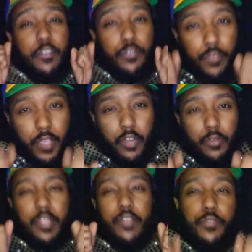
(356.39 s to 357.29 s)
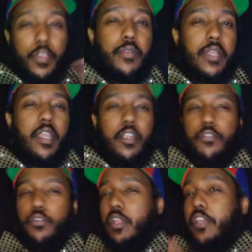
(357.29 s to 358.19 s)
be very, very
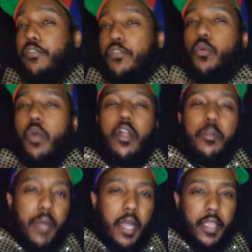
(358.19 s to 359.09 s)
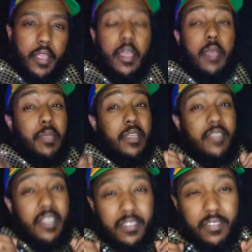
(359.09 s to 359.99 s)
careful if you are buying
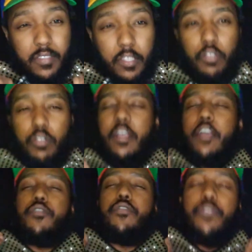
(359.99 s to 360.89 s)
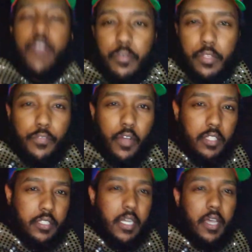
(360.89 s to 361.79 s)
because it is still very
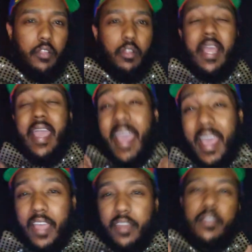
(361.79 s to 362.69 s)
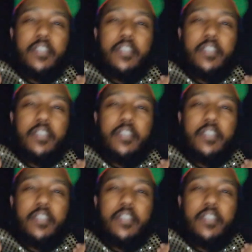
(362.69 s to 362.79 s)
volatile and